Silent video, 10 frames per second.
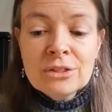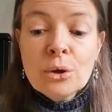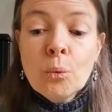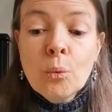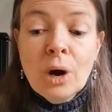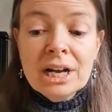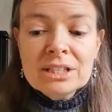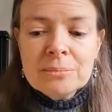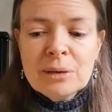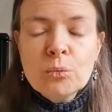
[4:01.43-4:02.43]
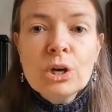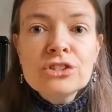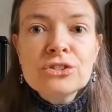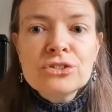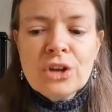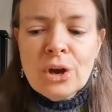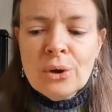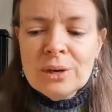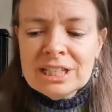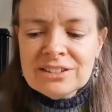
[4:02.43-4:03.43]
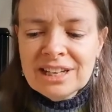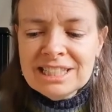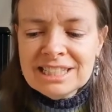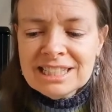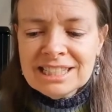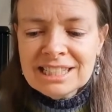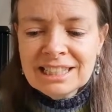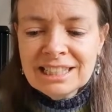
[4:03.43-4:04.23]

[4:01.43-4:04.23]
The wise men were so excited,